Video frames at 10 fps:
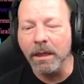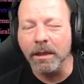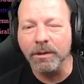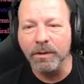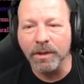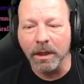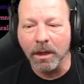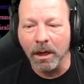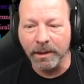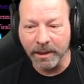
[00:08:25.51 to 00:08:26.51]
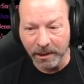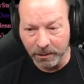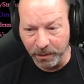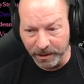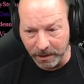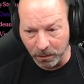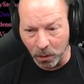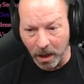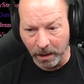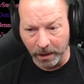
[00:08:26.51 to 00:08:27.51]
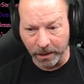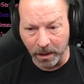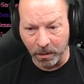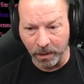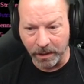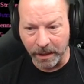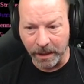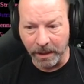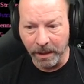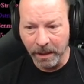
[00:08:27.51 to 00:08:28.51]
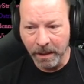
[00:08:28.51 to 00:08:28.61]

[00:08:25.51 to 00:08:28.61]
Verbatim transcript: This was a contest we did a while ago with a